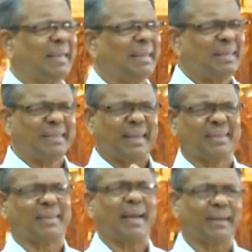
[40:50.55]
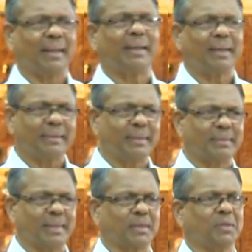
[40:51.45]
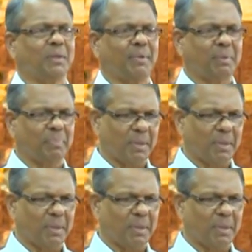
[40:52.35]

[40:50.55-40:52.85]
I'm not saying this exactly like this.